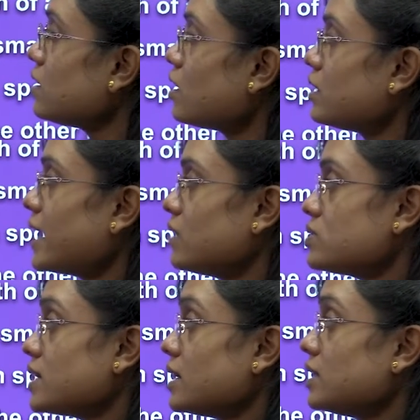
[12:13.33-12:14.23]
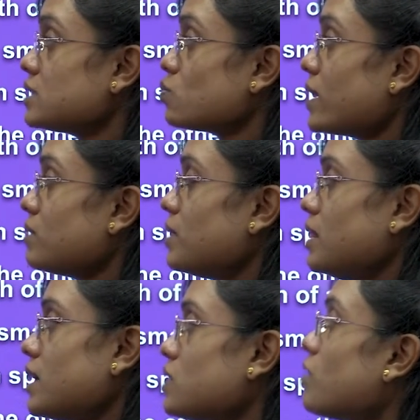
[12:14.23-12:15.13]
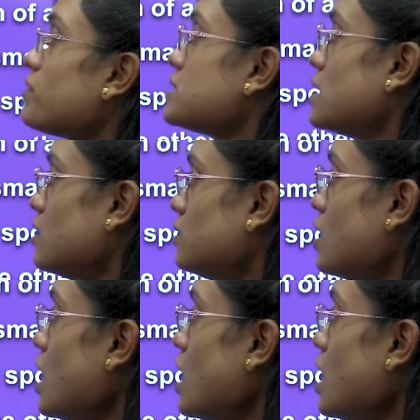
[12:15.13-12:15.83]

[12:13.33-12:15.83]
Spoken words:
a nanosecond is 1 billionth of a second.